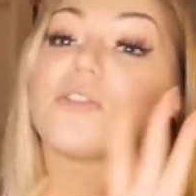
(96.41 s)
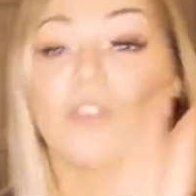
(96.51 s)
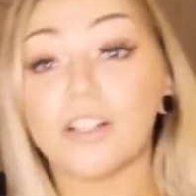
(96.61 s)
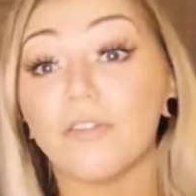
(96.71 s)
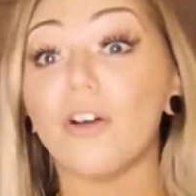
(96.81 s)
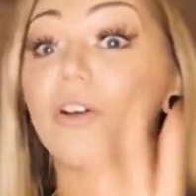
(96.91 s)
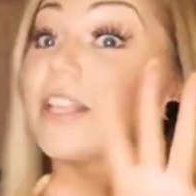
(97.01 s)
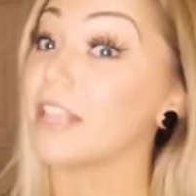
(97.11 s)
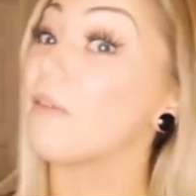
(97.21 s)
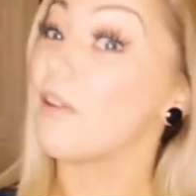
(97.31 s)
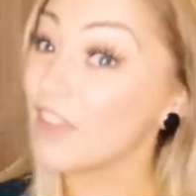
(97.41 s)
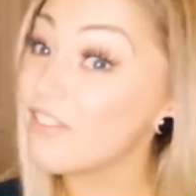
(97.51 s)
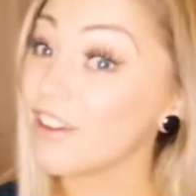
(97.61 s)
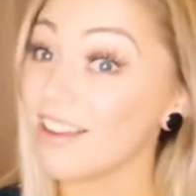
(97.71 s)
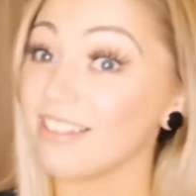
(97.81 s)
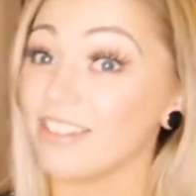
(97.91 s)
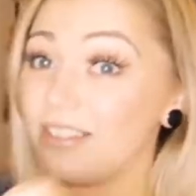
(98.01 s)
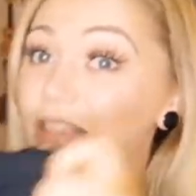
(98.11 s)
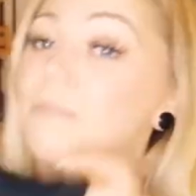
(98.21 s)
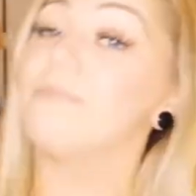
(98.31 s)
so first of all, it's like my favourite colour
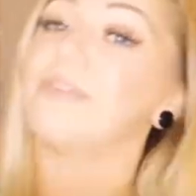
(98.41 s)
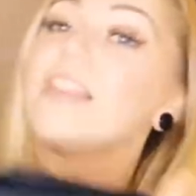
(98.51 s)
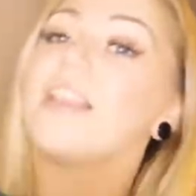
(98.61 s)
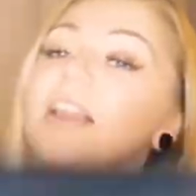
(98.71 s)
scheme,